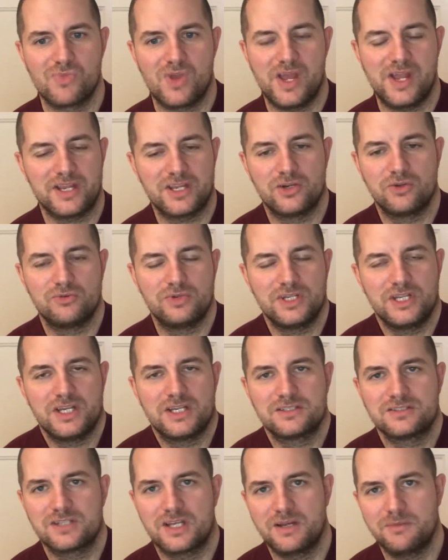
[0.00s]
I can only
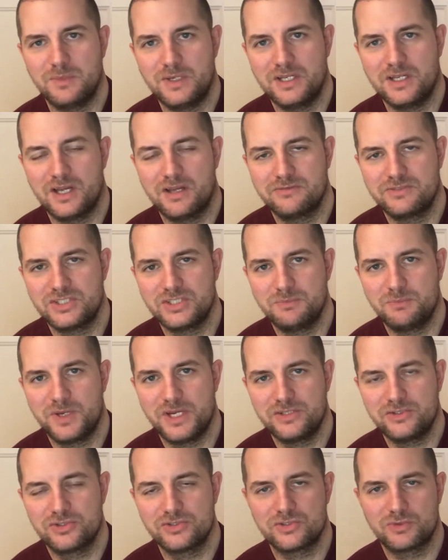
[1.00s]
guess. I mean, I've seen
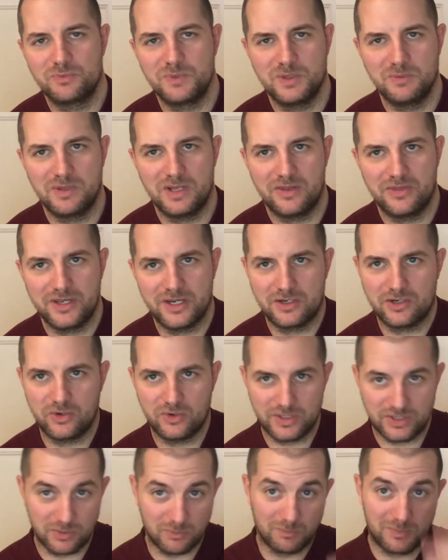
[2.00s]
pictures of people out there
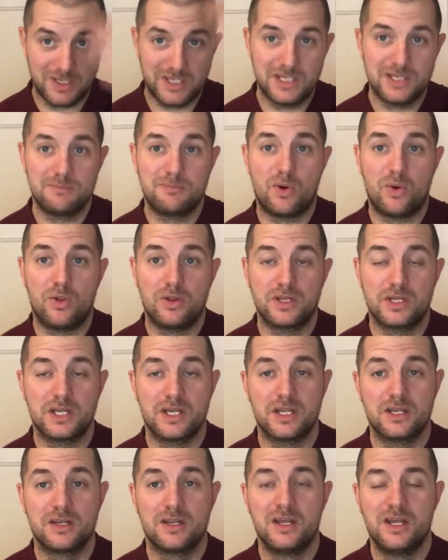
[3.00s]
going completely bald
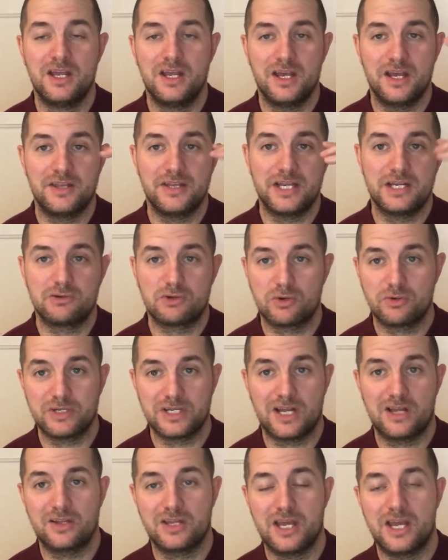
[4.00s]
again and then
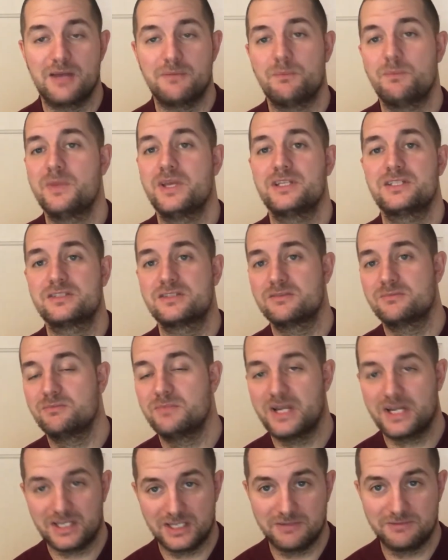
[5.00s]
growing out a
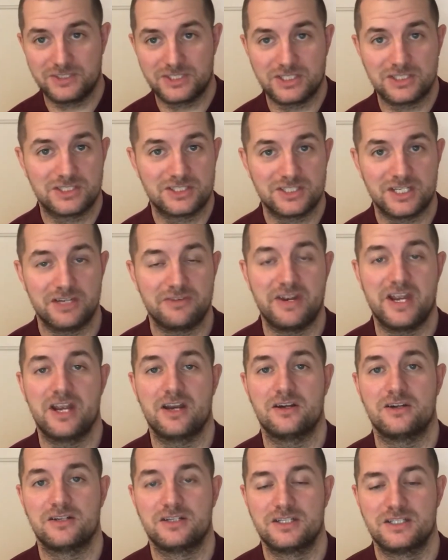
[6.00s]
magnificent set of
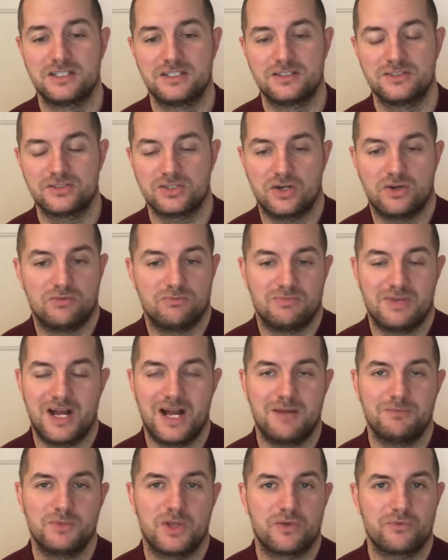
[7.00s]
hair. So
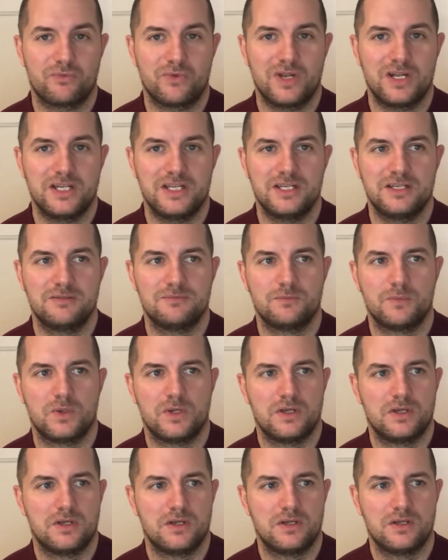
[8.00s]
I'm not really
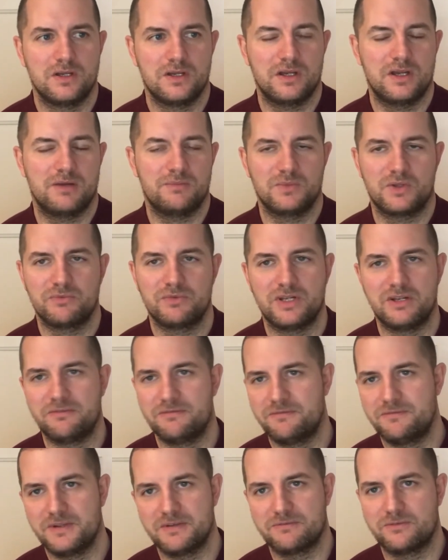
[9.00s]
I'm not really
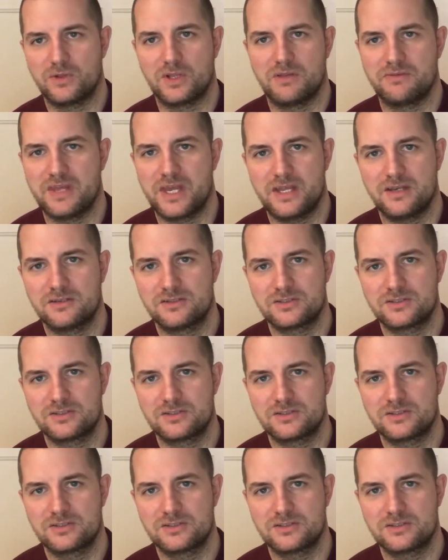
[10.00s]
fearful of that.